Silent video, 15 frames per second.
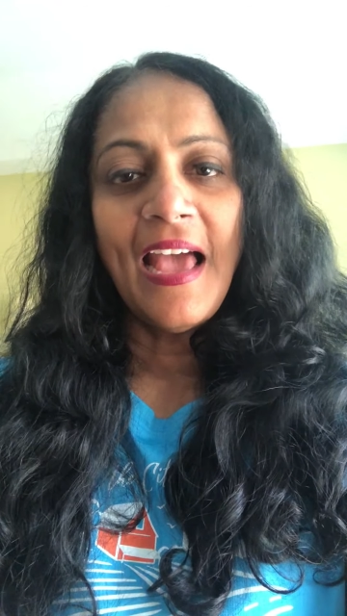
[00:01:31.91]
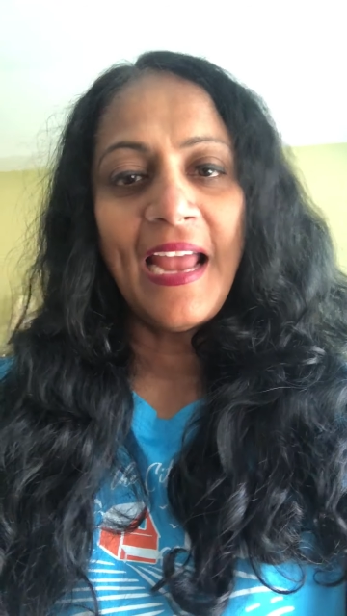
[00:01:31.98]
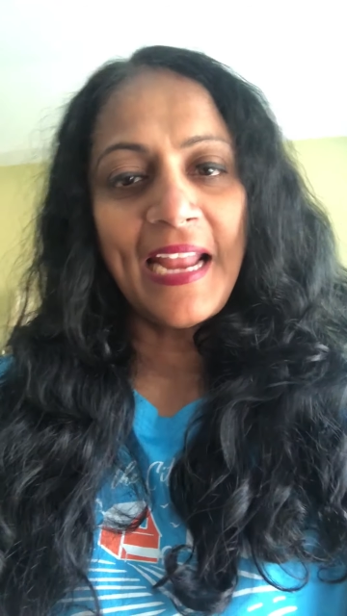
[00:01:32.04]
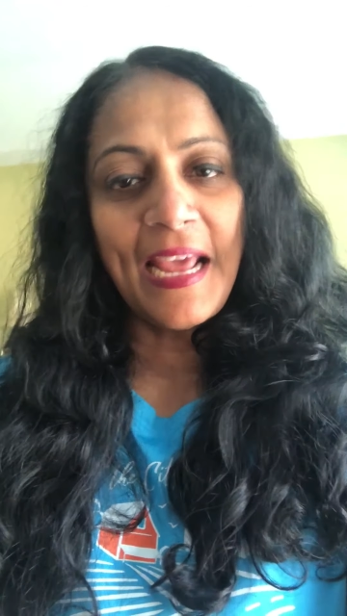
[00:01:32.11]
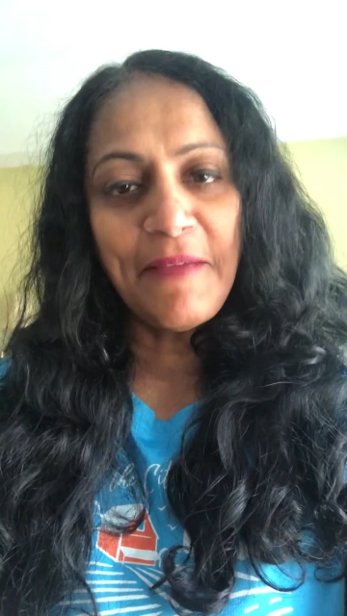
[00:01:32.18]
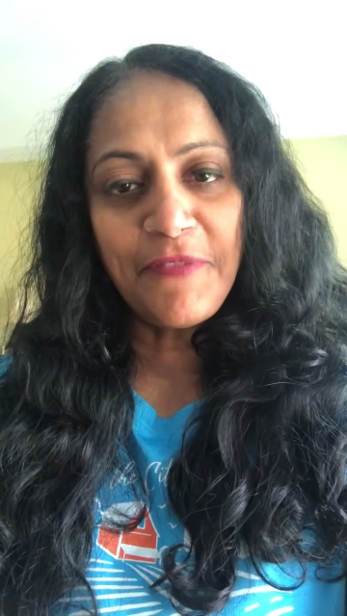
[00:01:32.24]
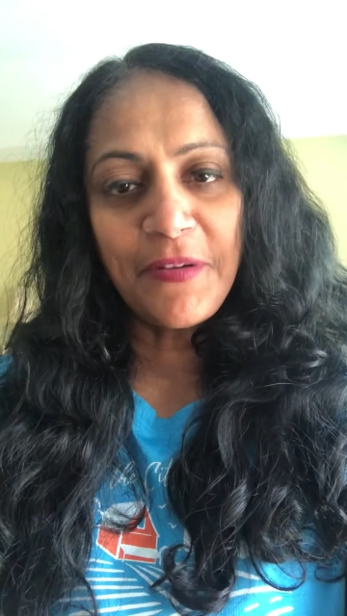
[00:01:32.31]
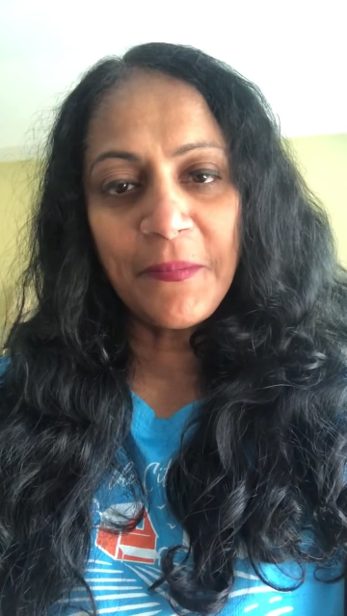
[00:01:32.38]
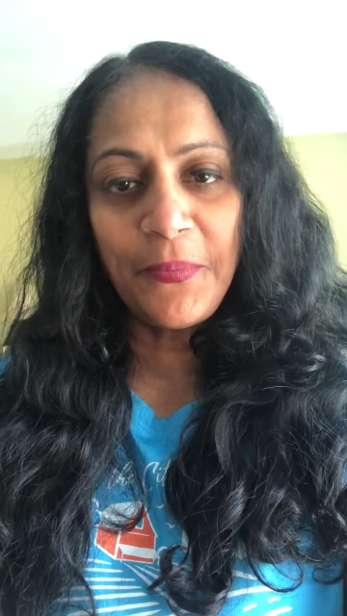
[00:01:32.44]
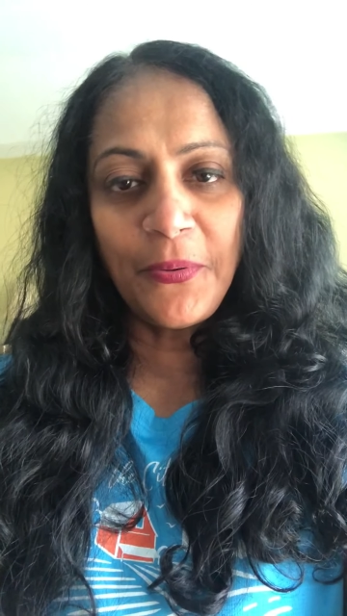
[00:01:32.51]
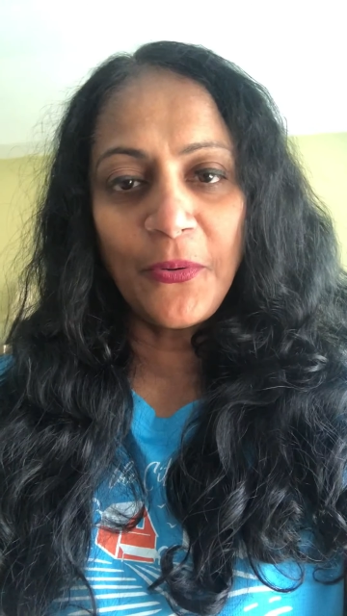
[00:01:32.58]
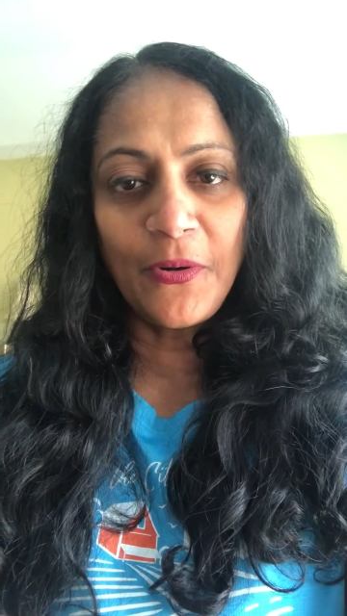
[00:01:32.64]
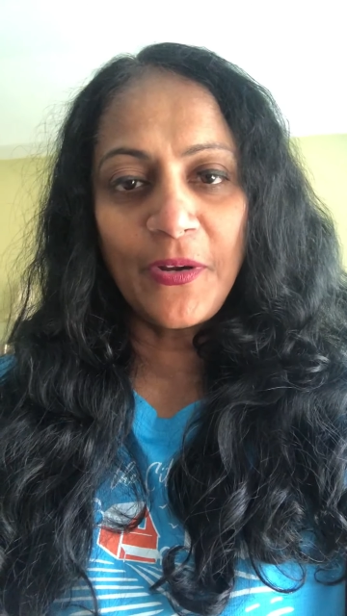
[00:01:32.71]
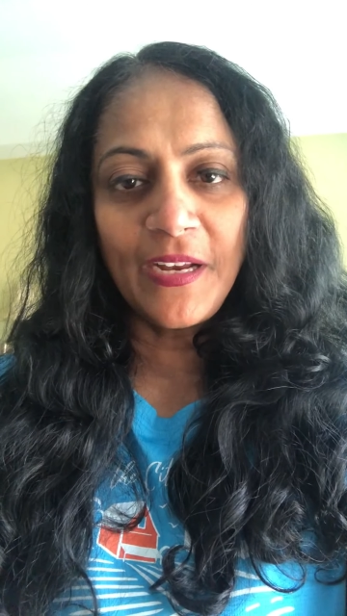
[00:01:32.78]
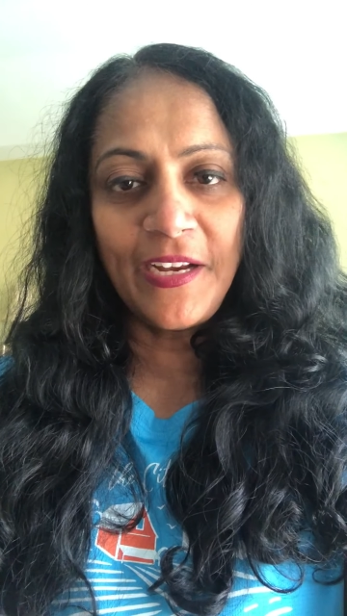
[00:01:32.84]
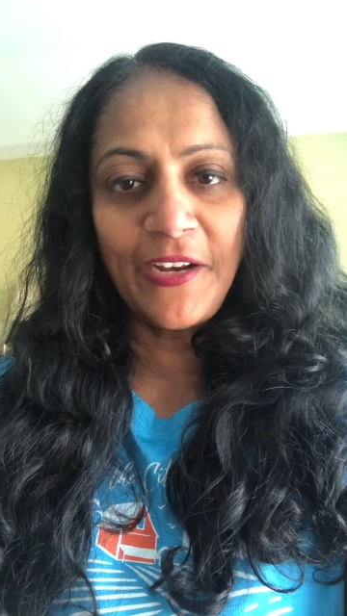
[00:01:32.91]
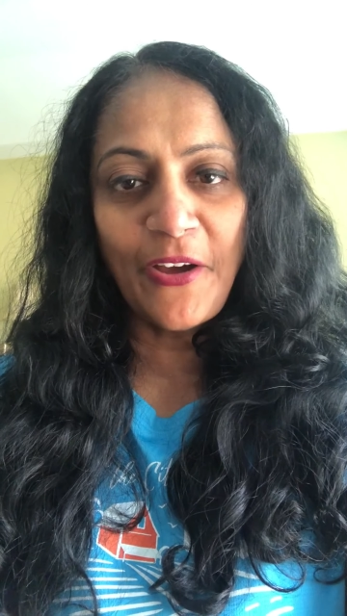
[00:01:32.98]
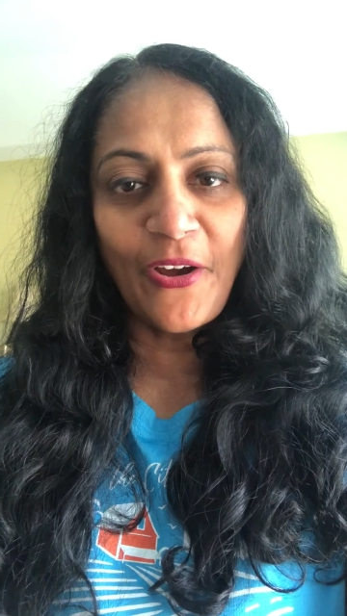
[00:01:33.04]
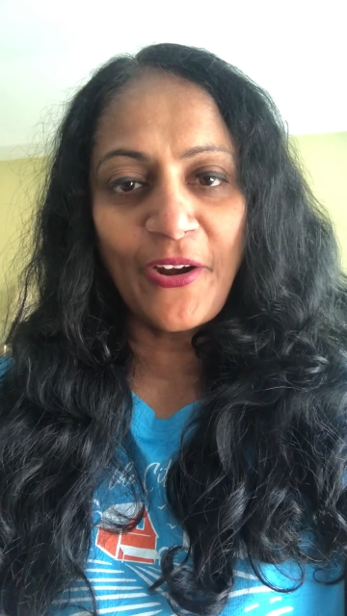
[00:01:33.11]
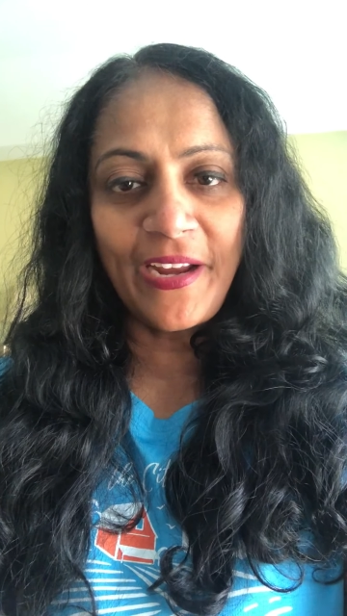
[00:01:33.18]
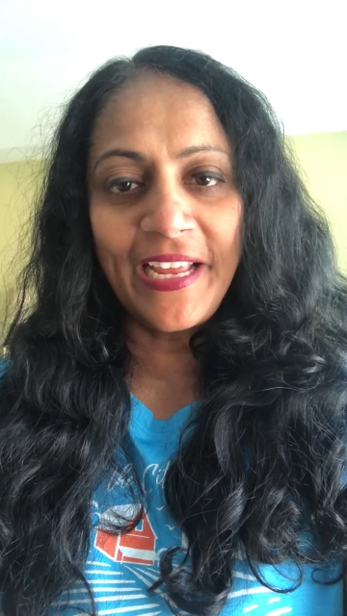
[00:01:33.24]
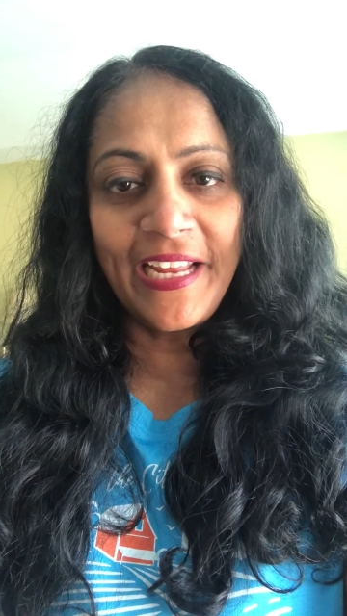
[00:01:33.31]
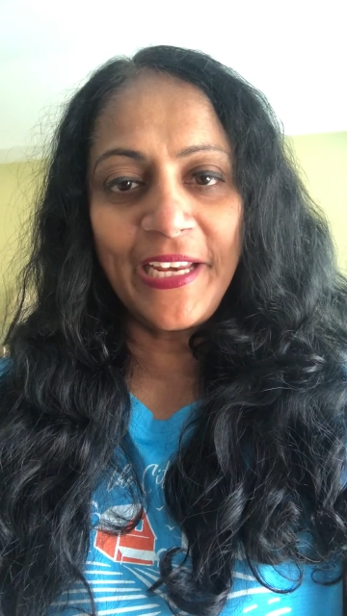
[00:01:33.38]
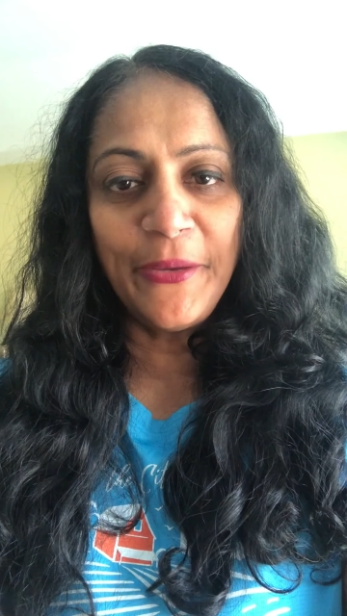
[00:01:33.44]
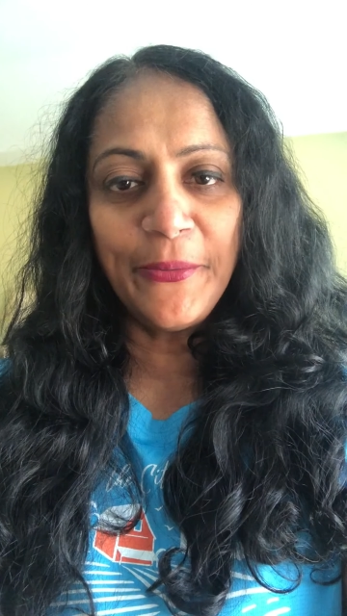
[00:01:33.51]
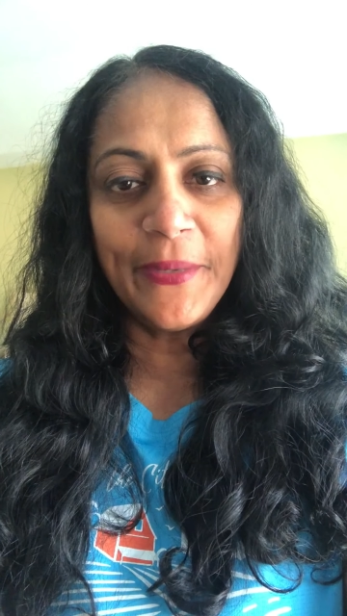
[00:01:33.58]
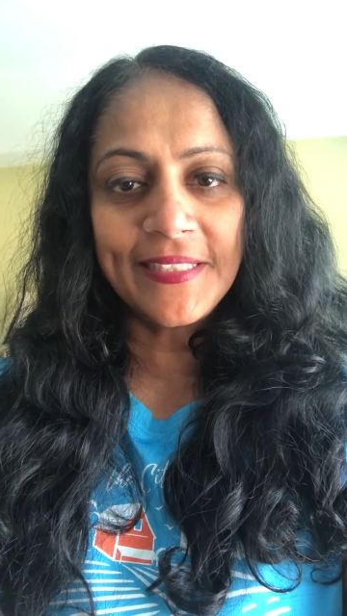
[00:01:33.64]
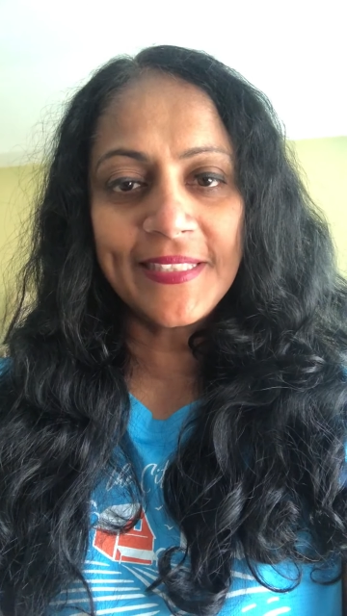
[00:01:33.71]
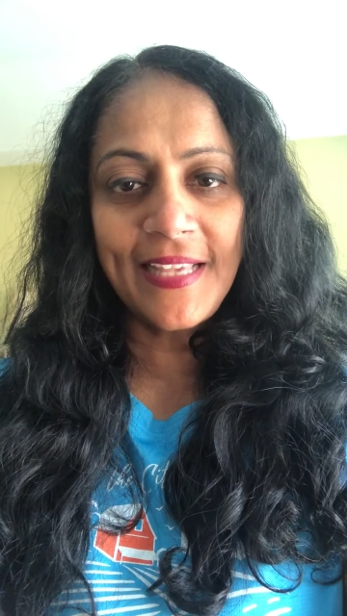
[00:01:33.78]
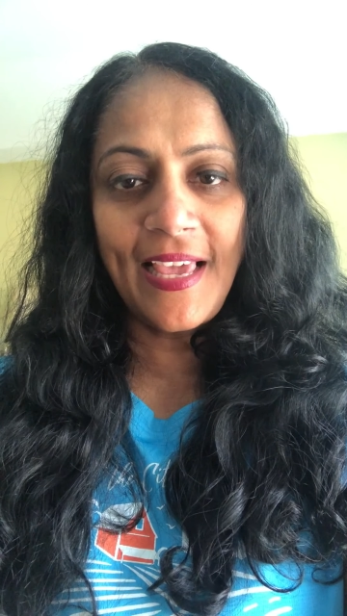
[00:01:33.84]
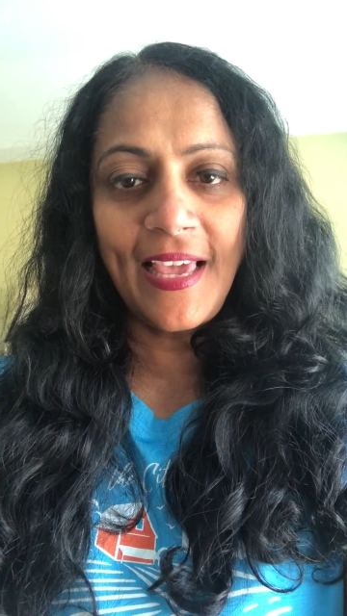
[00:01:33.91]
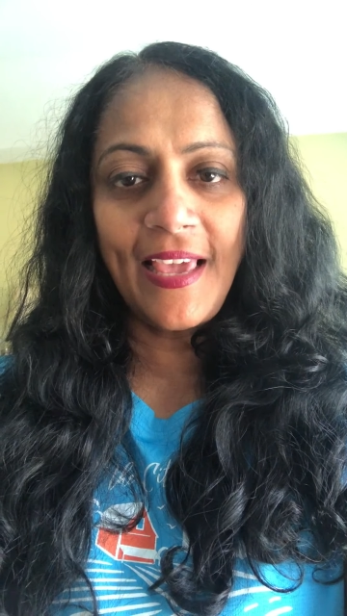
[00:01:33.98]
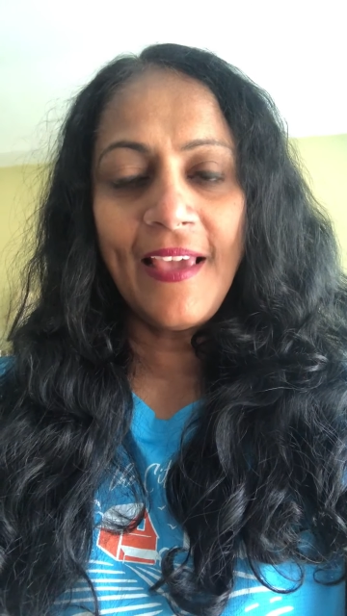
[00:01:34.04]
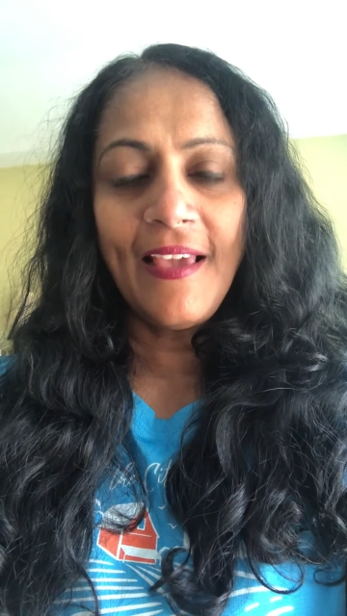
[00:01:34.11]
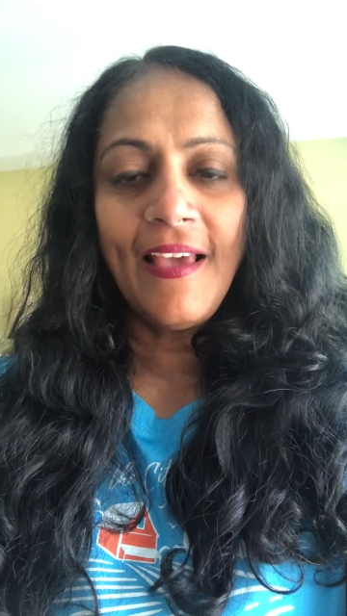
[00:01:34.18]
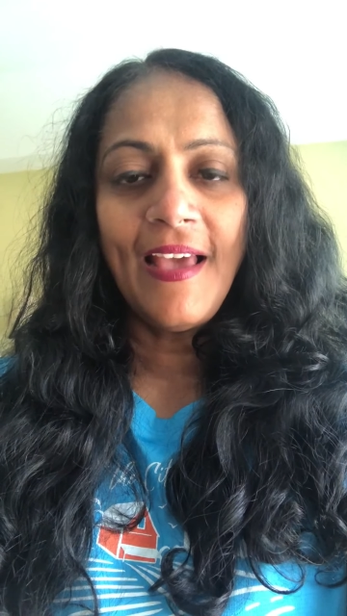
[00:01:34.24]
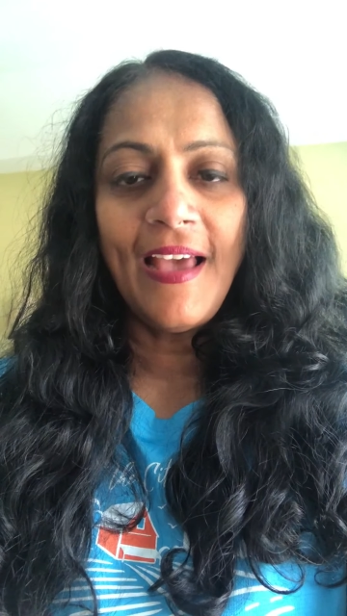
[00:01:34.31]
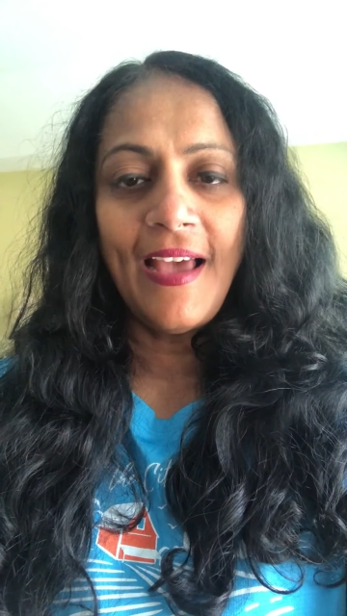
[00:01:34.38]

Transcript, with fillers: and I'm from Portland, Oregon, USA,